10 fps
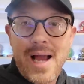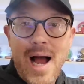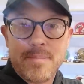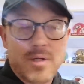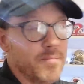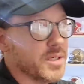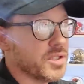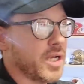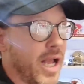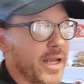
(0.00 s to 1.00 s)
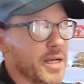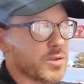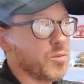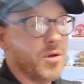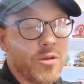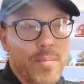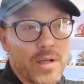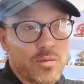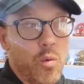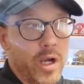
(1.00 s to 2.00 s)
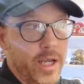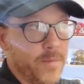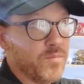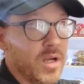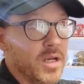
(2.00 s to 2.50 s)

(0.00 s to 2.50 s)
optimistic, I guess, would be the best way